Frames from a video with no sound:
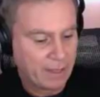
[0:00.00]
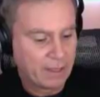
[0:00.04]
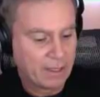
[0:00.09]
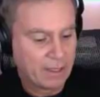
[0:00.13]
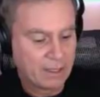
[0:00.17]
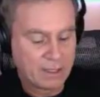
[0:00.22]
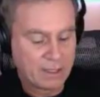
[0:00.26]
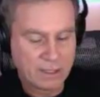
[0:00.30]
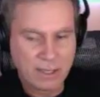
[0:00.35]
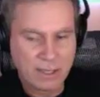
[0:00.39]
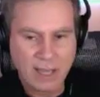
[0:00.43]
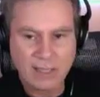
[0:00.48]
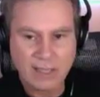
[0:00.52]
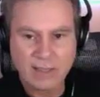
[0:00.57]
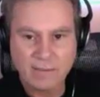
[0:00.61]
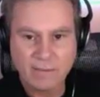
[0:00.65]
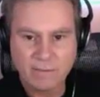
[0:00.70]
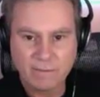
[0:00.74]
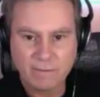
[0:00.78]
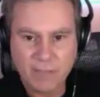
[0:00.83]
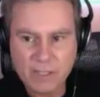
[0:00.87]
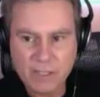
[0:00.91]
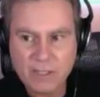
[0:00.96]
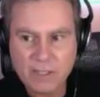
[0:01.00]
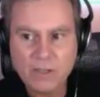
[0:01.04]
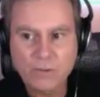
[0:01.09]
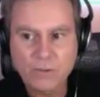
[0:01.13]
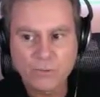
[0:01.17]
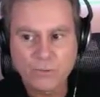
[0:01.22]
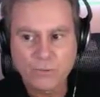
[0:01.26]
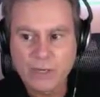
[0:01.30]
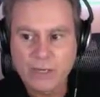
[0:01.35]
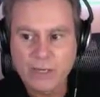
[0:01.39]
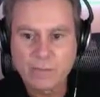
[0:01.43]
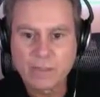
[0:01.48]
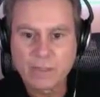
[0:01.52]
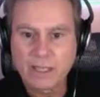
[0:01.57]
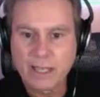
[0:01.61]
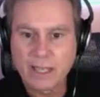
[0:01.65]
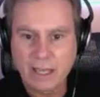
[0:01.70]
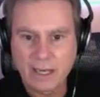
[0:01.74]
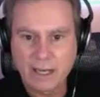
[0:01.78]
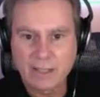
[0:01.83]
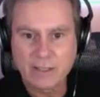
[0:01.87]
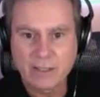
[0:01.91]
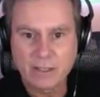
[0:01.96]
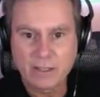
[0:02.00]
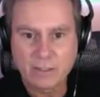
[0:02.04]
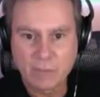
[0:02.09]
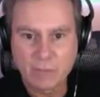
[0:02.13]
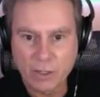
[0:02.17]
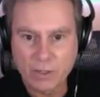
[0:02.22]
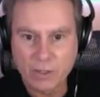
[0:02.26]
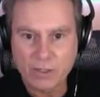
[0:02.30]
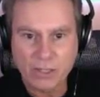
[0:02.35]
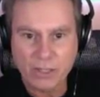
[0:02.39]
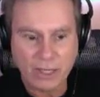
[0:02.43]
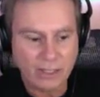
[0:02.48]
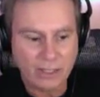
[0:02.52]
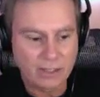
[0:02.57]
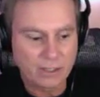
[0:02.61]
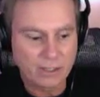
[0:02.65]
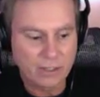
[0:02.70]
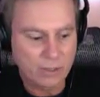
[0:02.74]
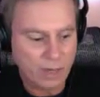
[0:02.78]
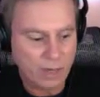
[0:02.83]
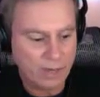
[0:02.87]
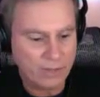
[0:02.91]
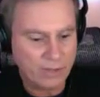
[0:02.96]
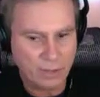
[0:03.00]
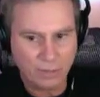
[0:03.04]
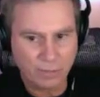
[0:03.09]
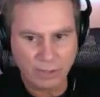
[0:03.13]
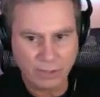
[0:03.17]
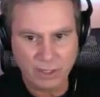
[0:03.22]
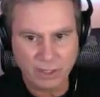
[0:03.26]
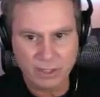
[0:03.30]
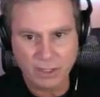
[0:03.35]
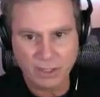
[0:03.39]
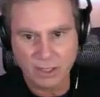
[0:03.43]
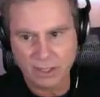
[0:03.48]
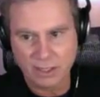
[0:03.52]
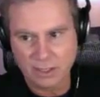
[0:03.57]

it's not the physical freedom to get on your motorcycle and drive someplace.